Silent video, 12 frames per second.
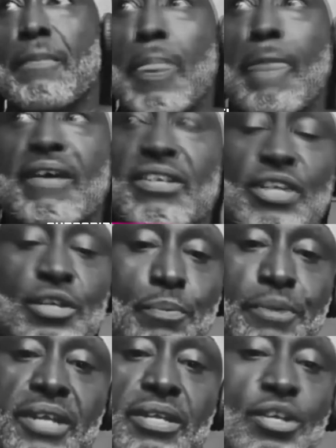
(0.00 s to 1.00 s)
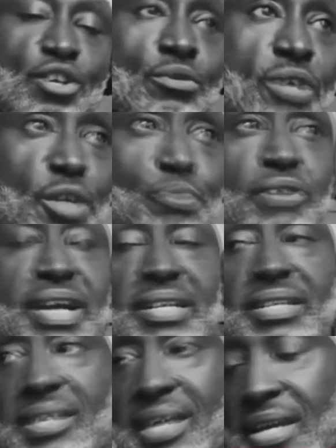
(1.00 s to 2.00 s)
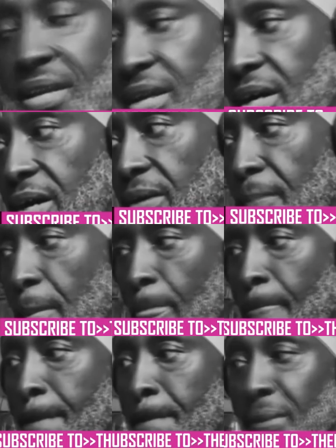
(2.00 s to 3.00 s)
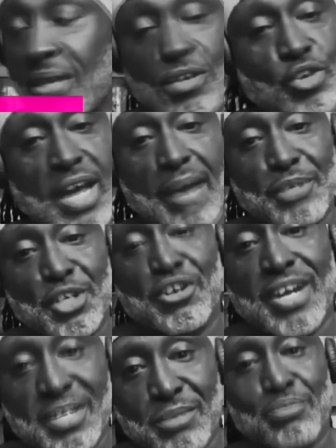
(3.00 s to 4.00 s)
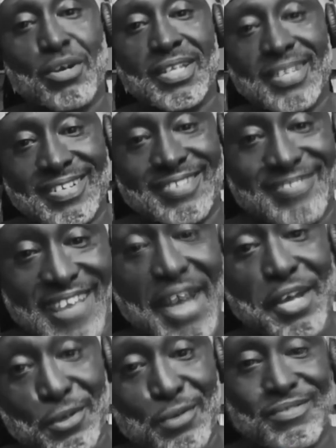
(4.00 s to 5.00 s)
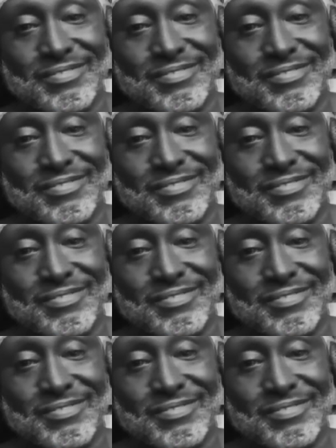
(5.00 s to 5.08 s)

it's an opinion you expressed, and Yeah, you got me trending, brother. Thank you.